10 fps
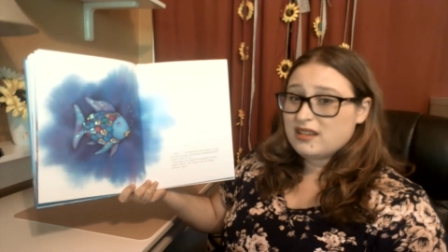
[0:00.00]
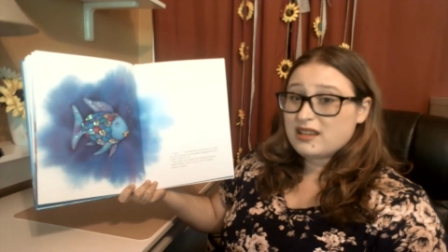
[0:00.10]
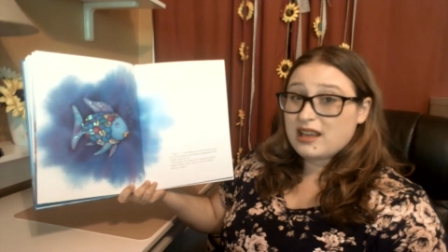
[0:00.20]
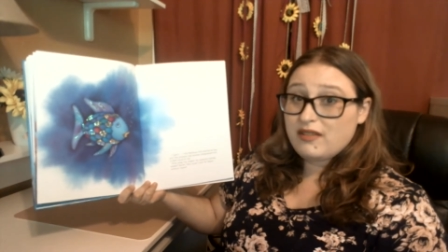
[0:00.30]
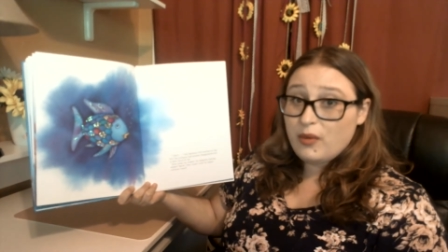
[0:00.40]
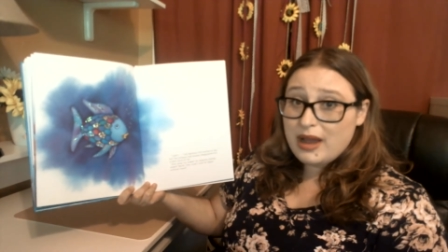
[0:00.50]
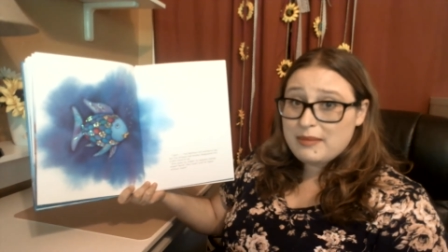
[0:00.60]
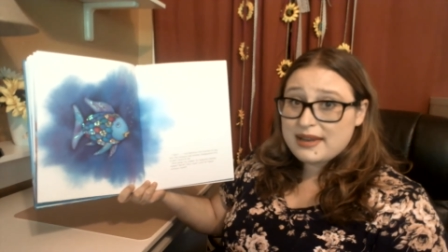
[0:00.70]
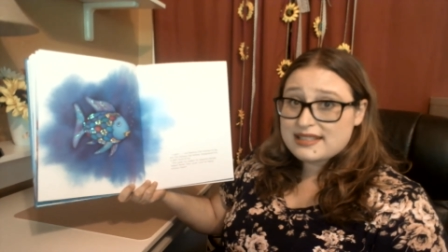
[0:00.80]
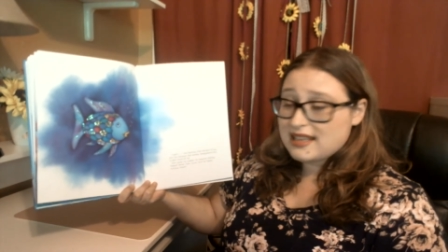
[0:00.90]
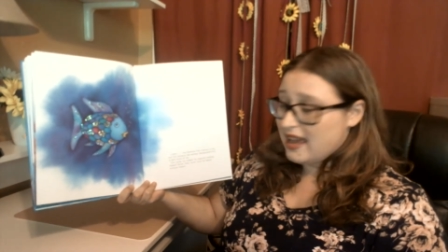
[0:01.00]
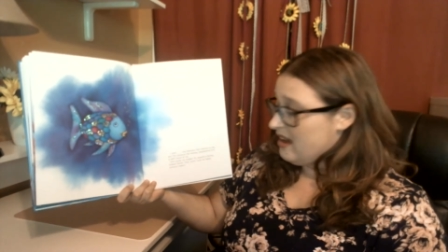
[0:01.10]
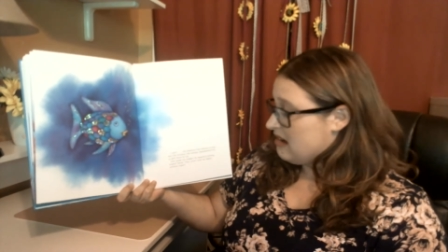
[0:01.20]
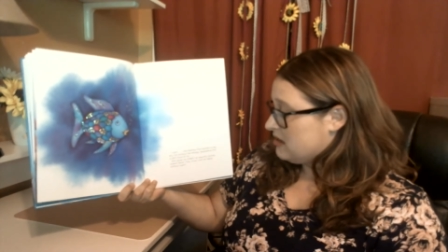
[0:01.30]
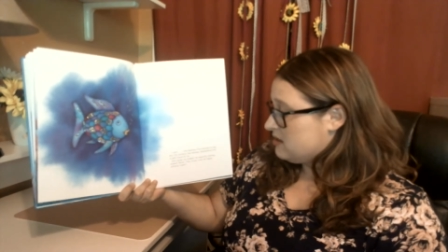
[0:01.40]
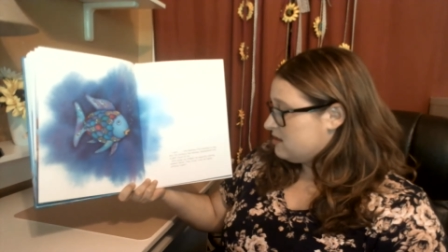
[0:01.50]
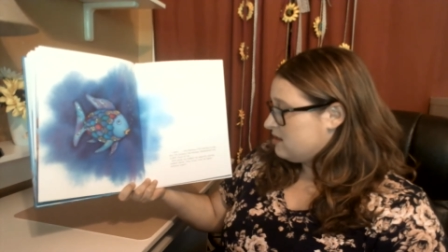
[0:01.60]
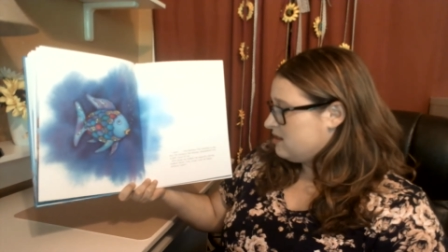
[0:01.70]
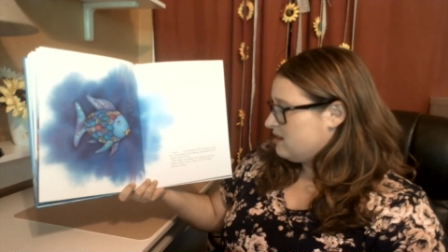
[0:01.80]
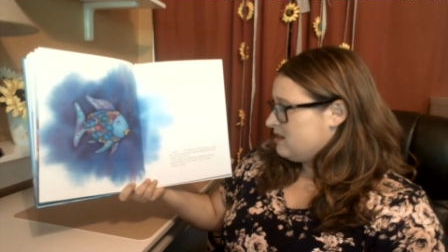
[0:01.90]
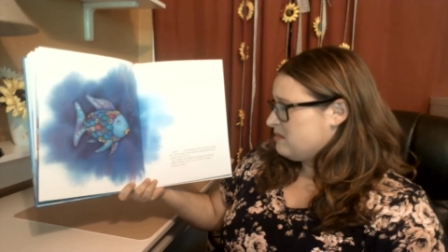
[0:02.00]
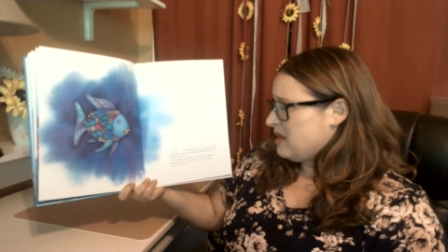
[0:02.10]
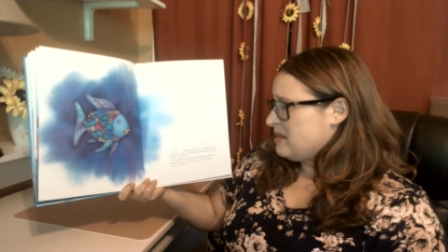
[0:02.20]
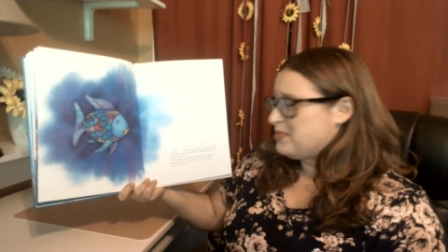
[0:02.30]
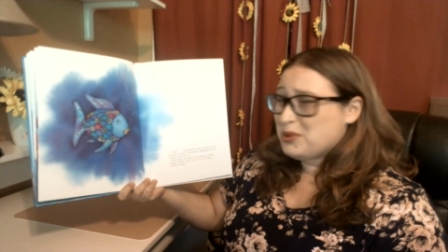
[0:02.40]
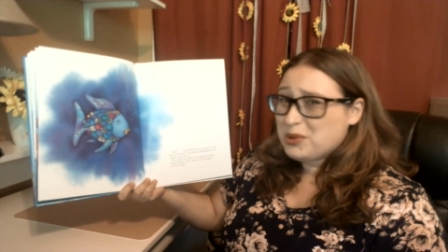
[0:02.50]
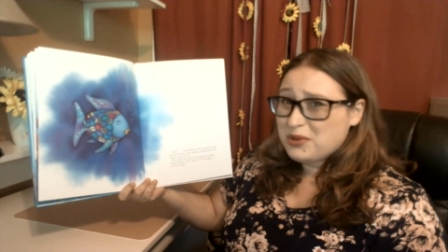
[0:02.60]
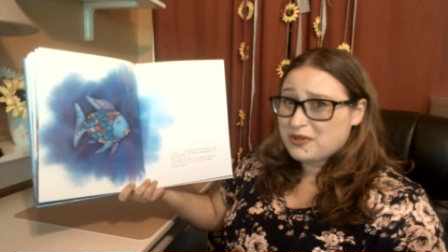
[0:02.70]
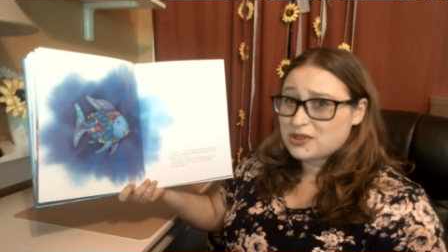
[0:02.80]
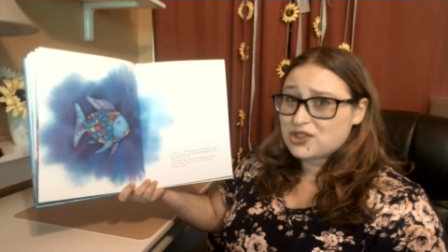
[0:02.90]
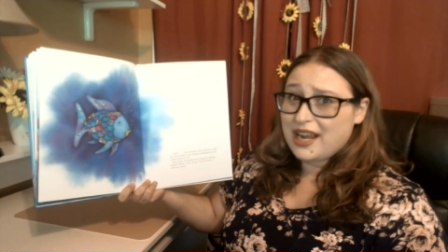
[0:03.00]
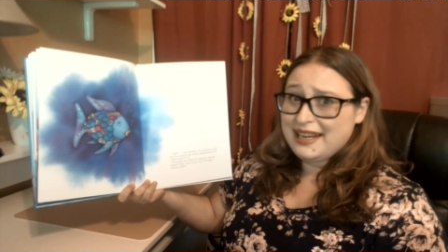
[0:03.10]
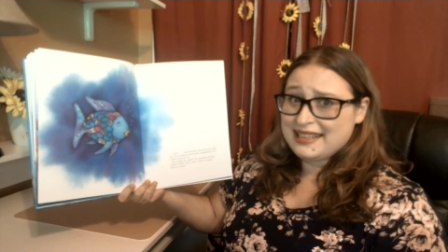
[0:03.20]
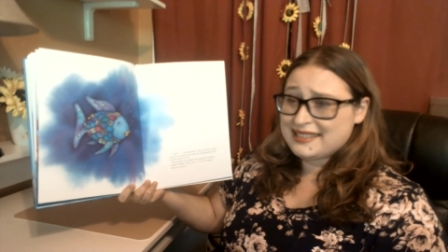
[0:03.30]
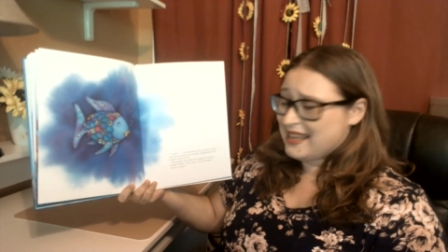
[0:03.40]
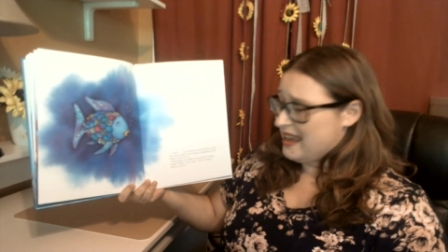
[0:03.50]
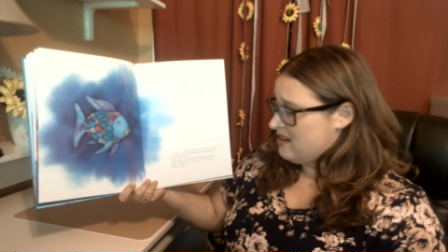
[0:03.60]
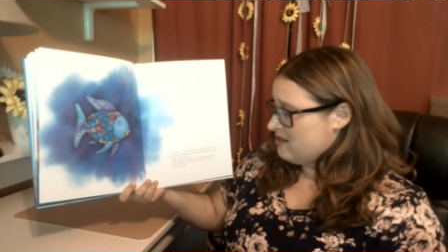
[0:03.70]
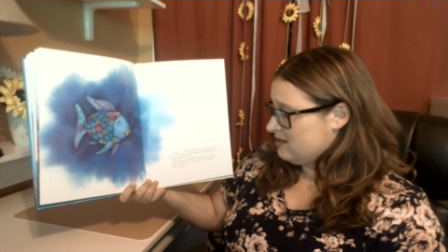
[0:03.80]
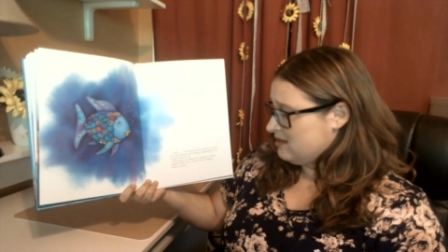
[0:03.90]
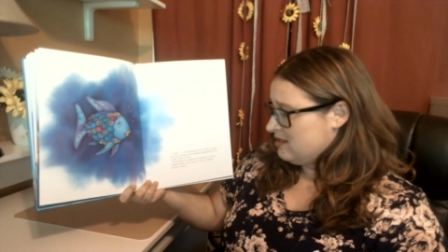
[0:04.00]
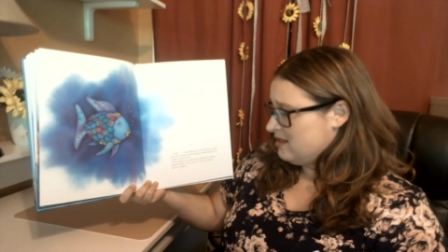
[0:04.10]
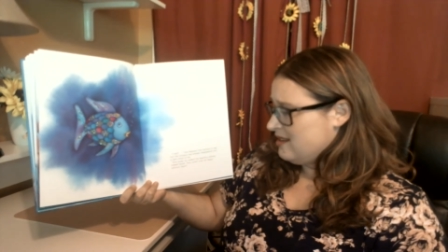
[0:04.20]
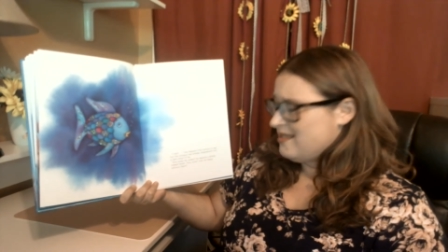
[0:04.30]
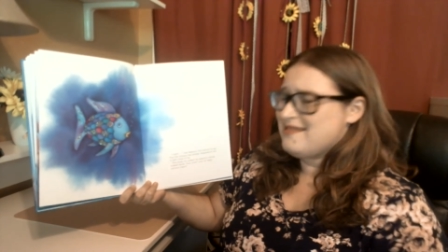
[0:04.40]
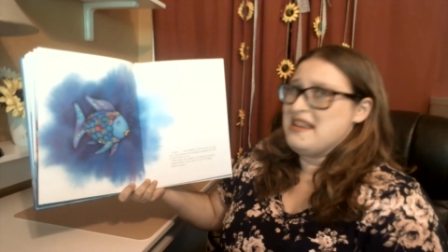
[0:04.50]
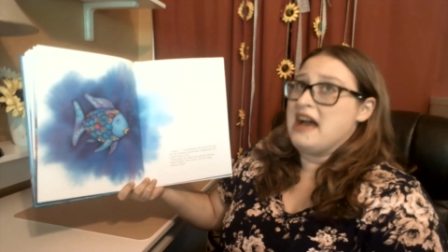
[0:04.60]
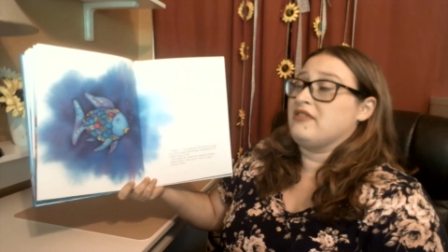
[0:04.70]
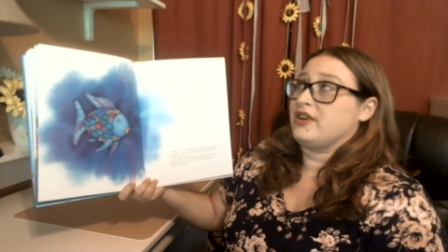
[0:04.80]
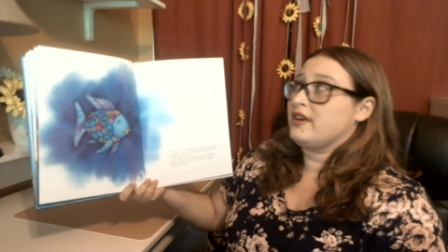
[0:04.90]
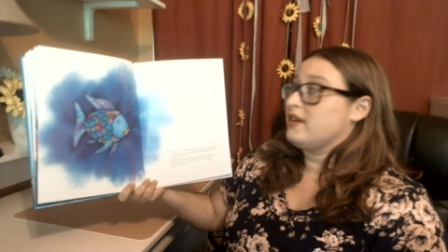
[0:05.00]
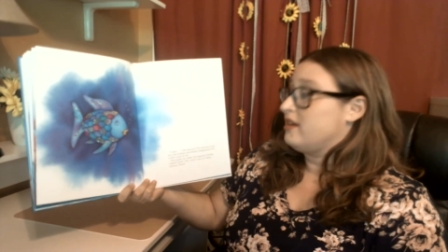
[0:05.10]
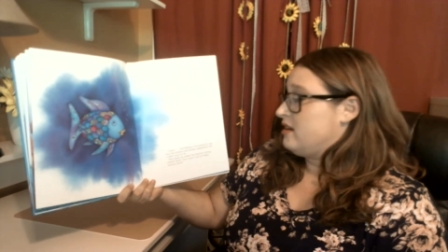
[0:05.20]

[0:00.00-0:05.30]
Give away my scales, my beautiful shining scales? Never.